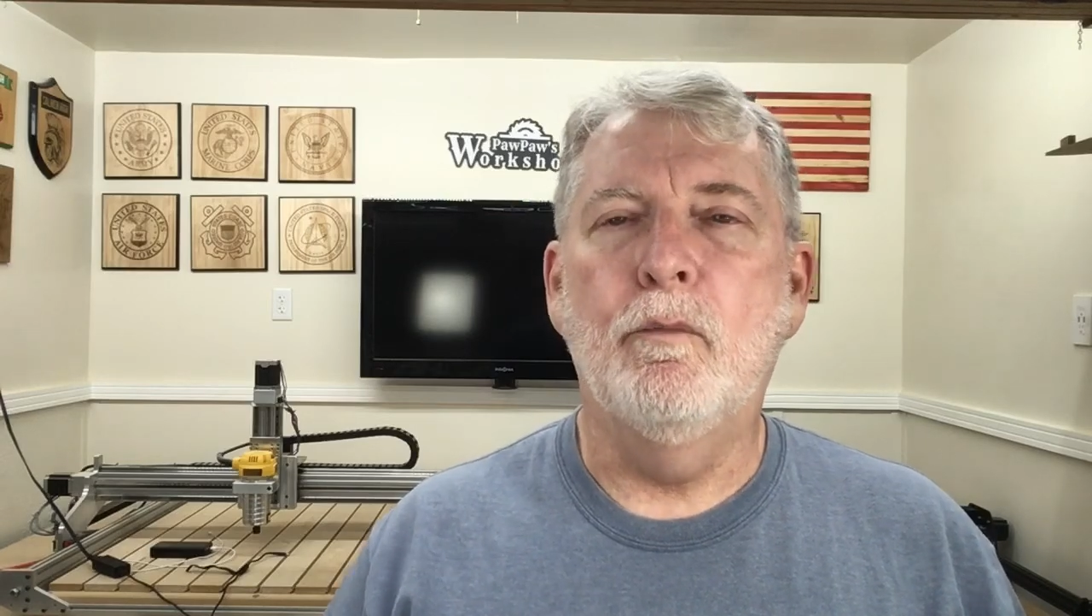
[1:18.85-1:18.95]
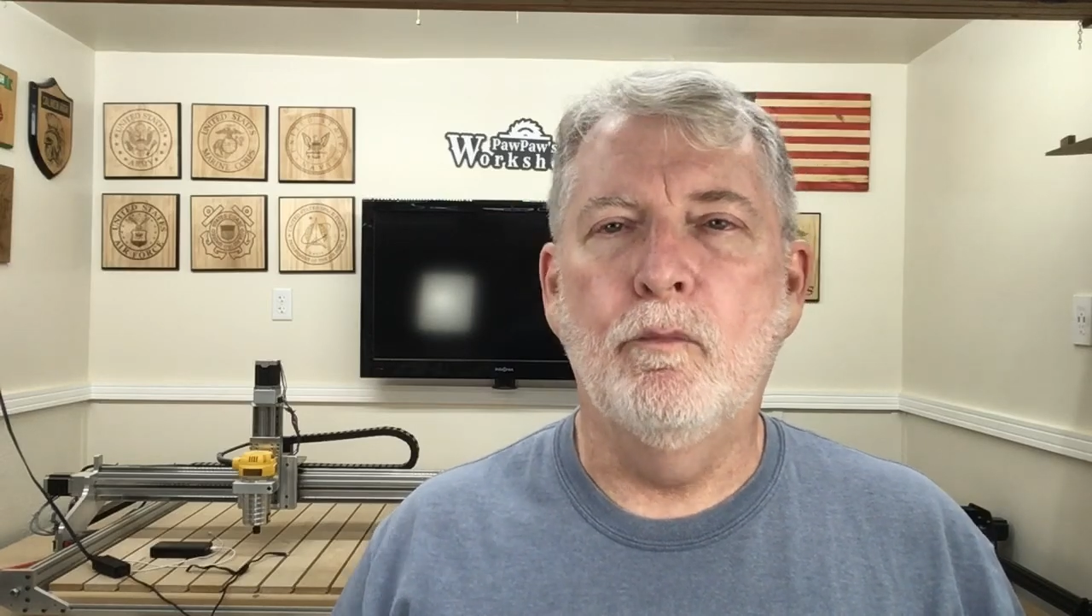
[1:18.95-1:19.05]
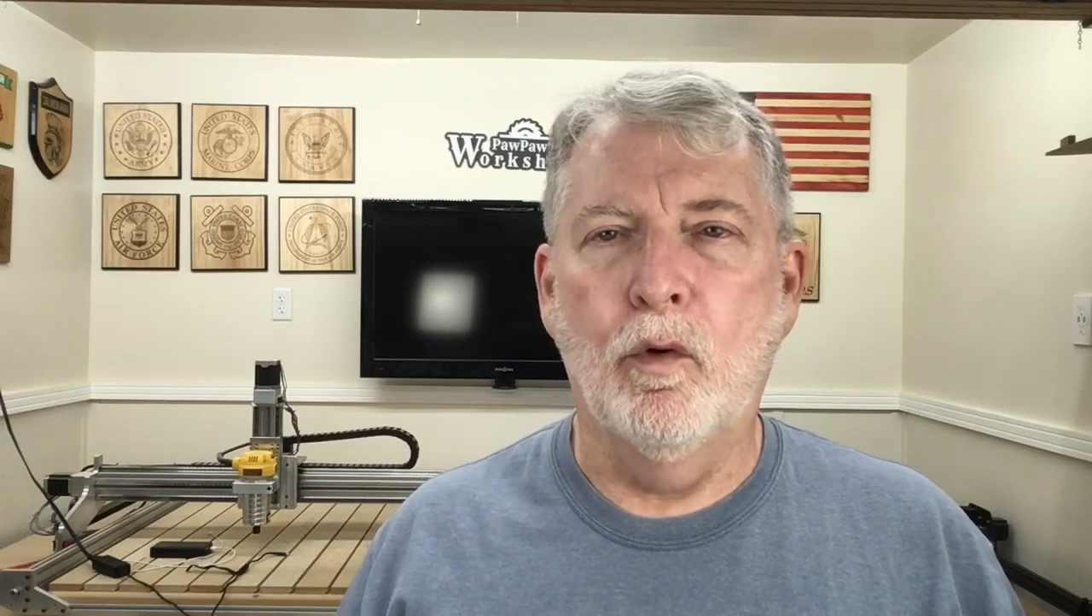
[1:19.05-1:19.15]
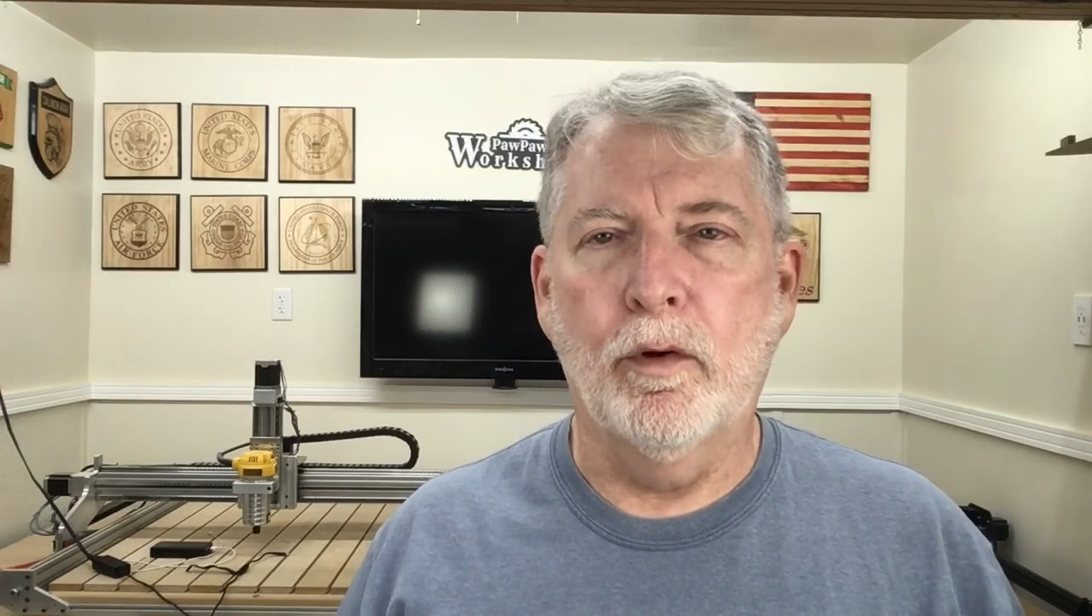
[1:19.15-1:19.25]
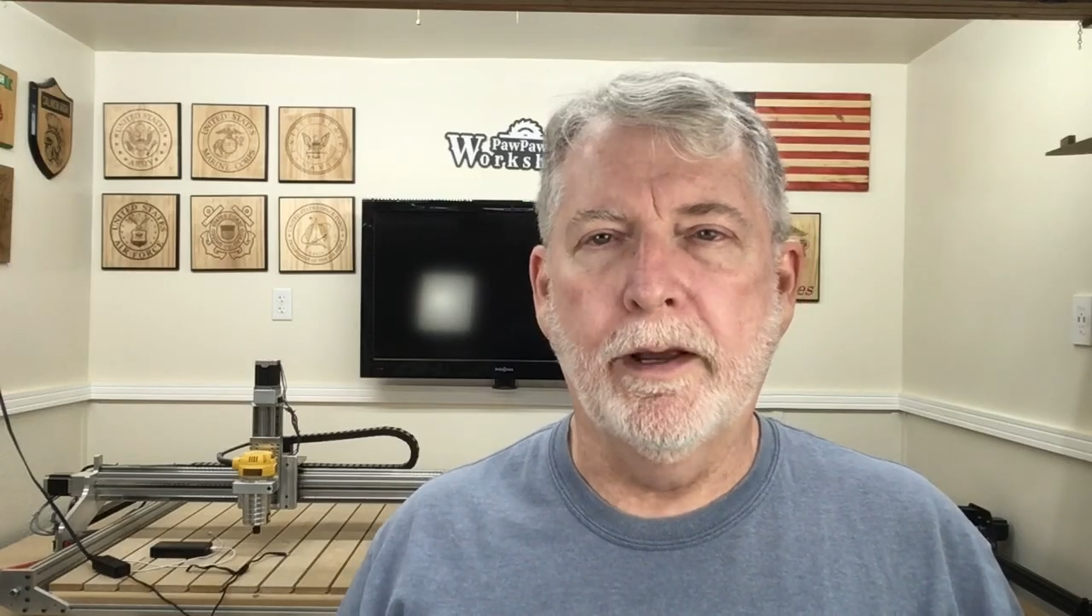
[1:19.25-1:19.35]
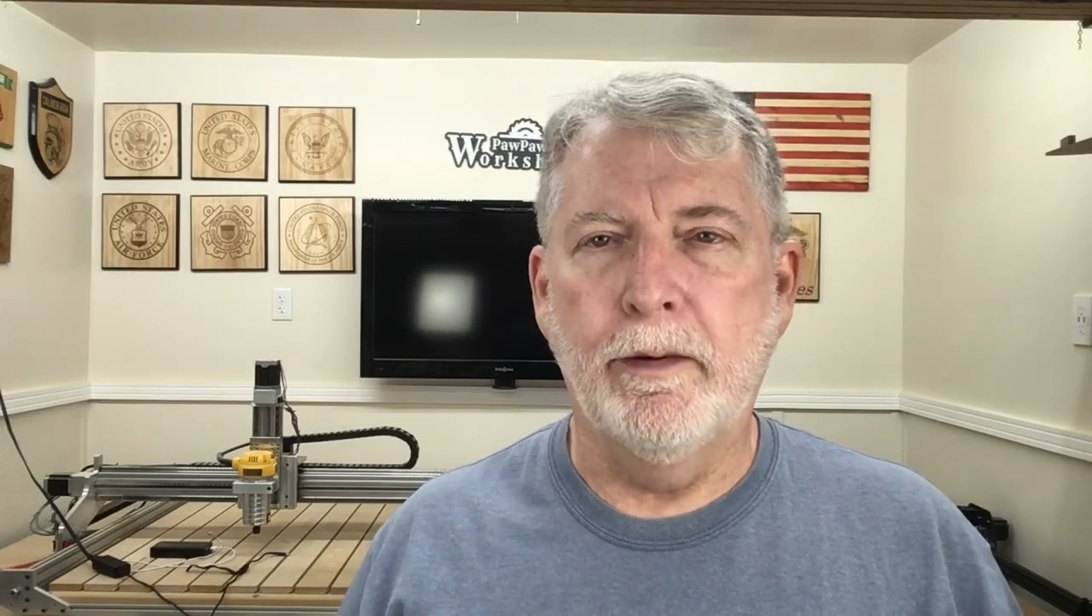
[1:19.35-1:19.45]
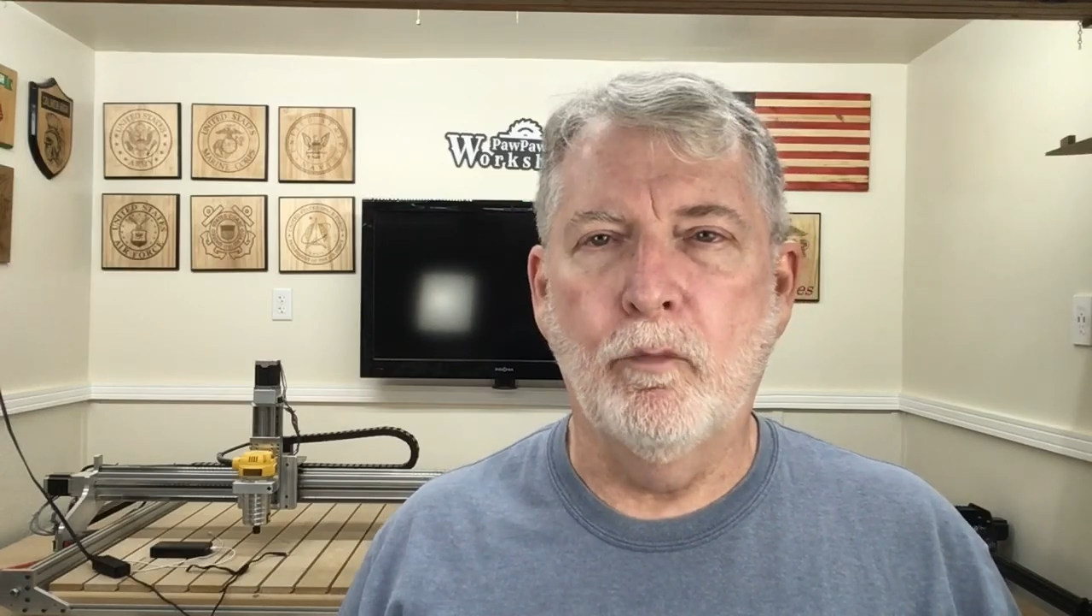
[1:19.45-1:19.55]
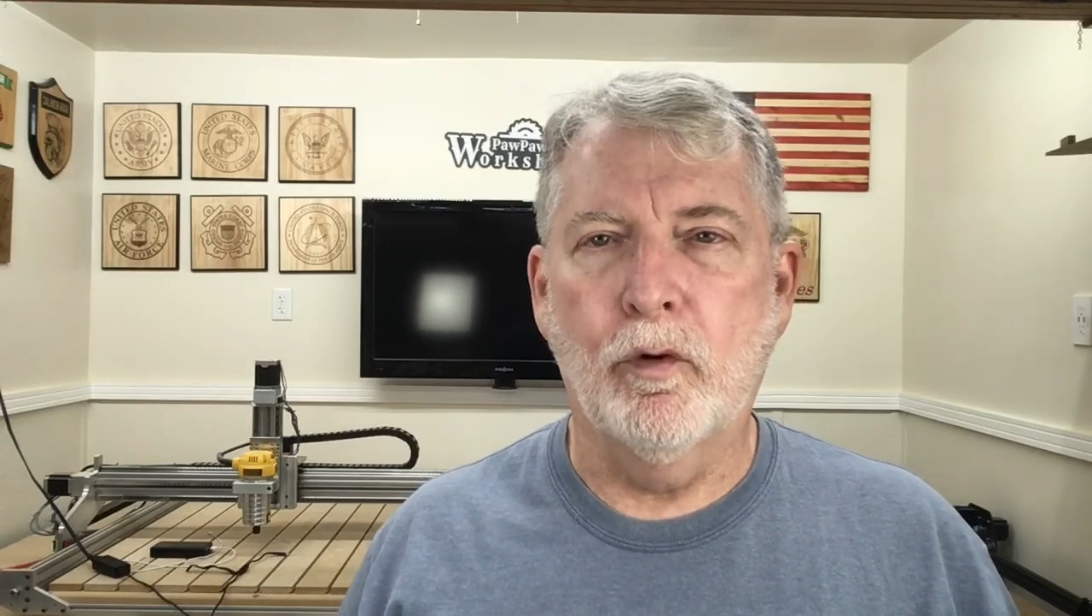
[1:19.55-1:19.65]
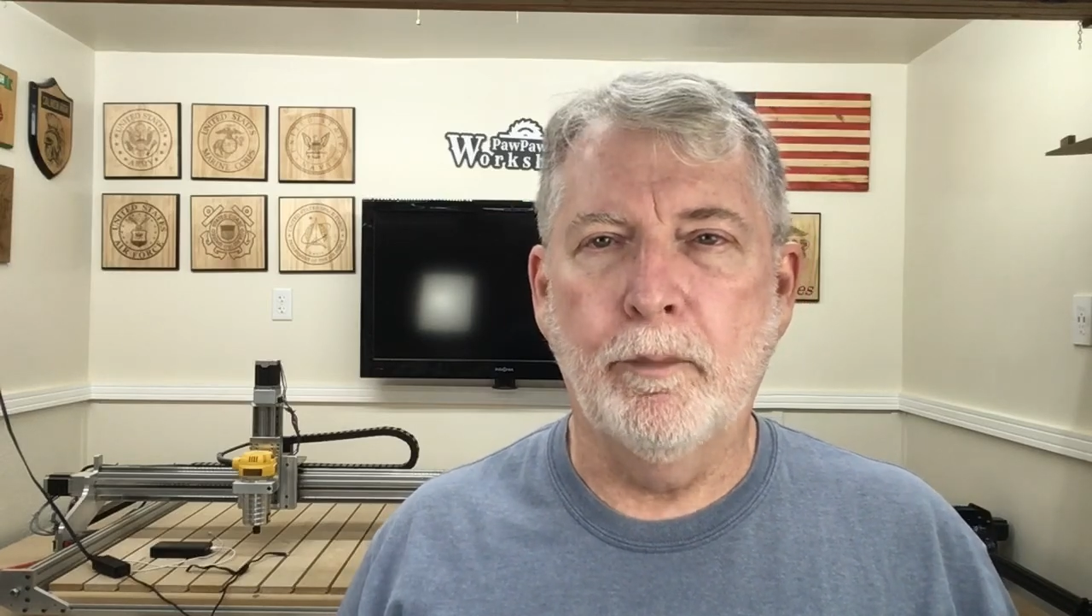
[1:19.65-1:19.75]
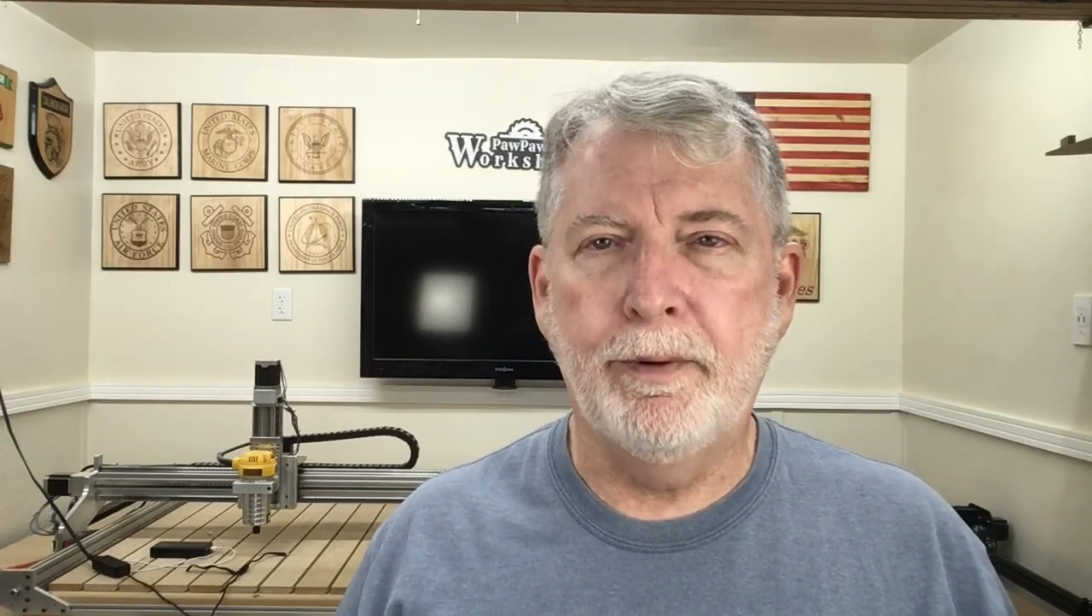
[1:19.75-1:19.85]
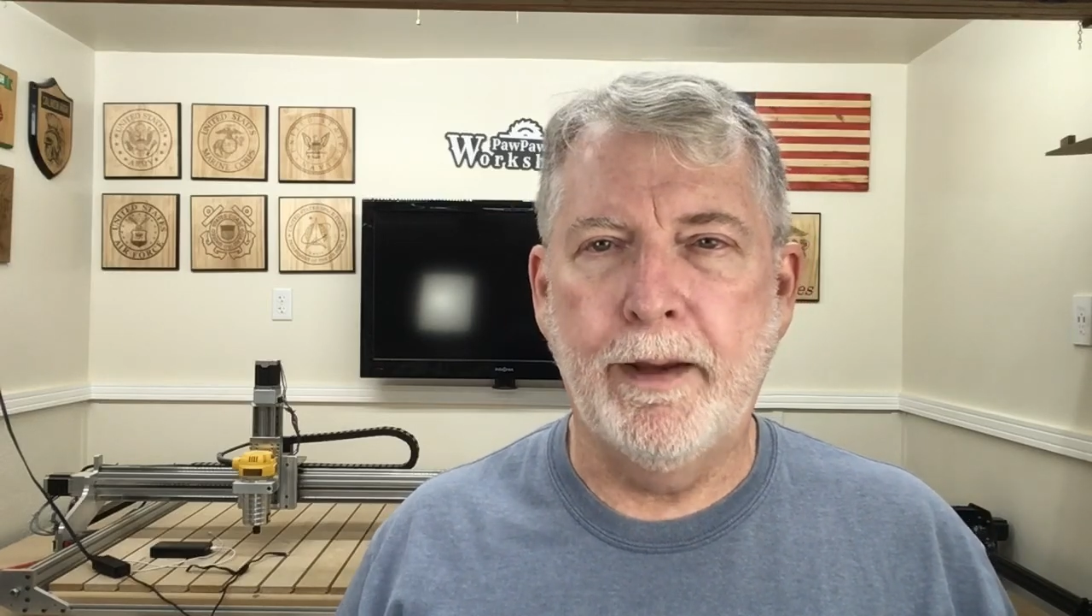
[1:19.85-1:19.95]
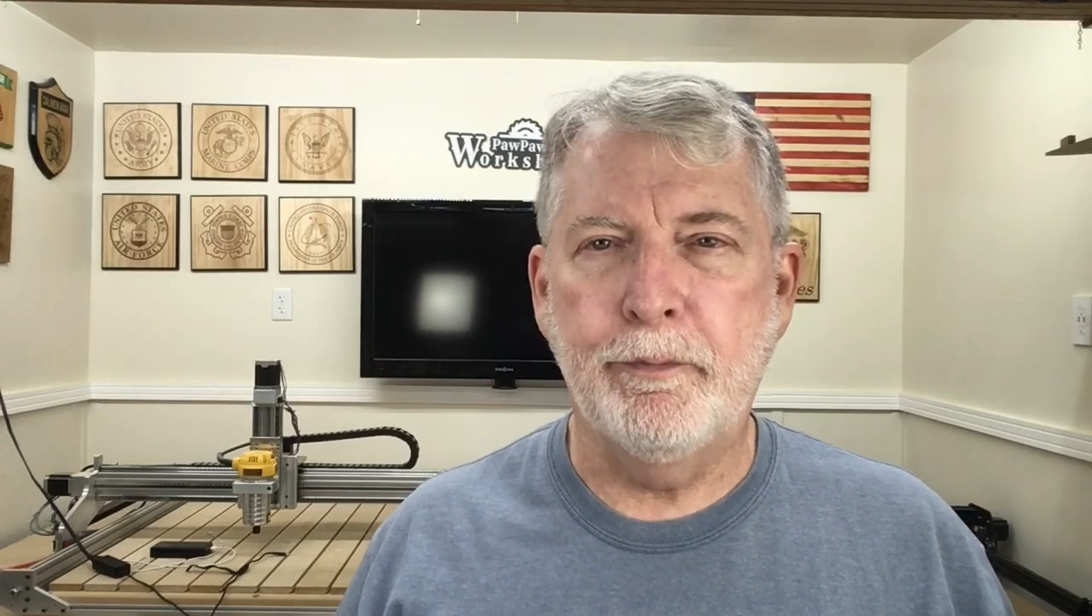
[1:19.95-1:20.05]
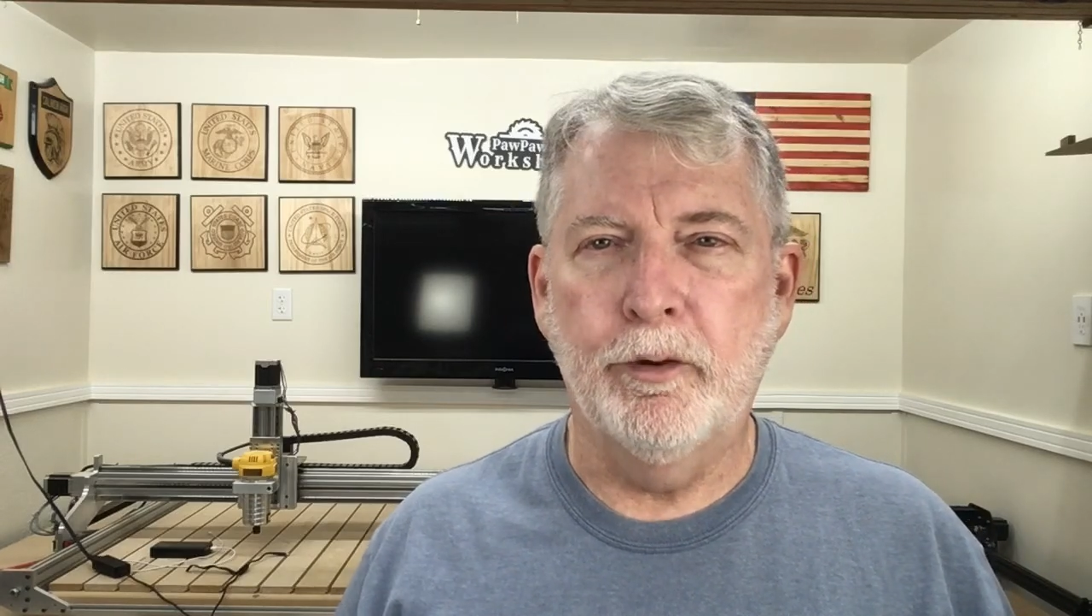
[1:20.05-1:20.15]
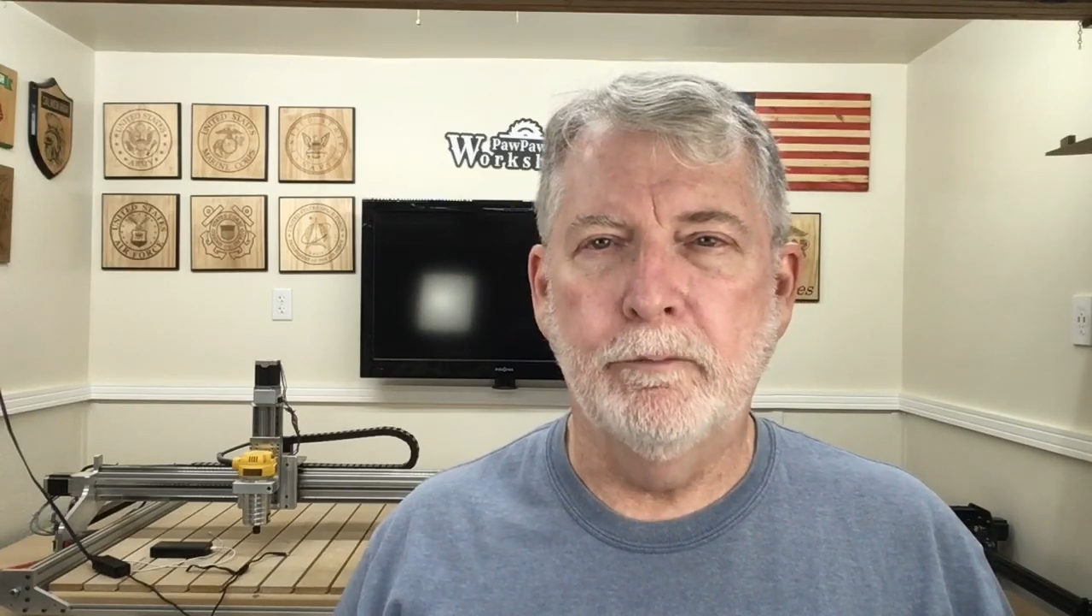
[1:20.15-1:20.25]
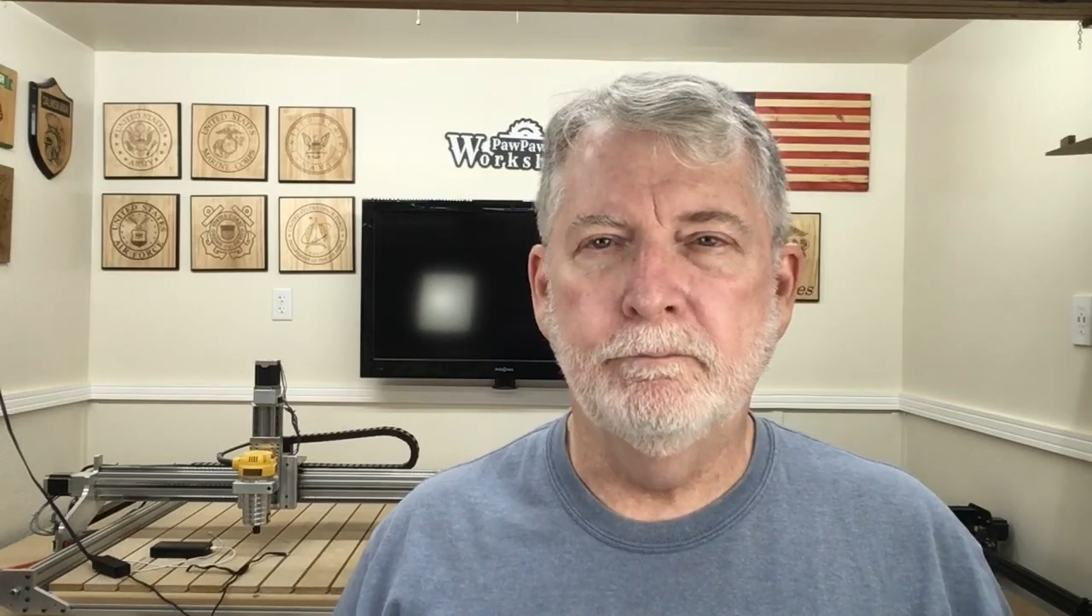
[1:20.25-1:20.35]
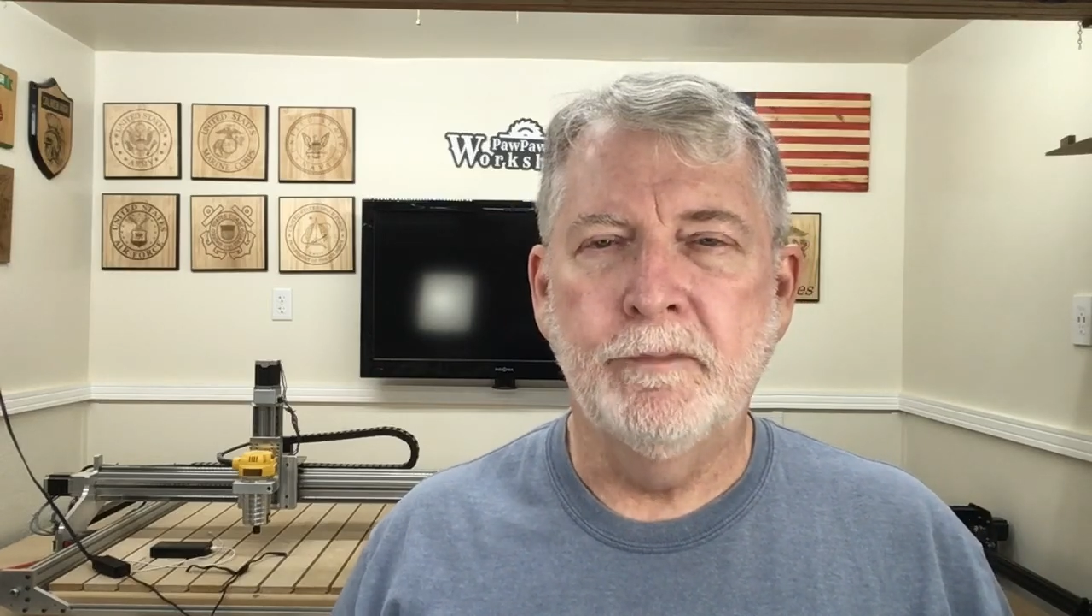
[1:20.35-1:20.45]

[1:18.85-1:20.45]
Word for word: more and more people.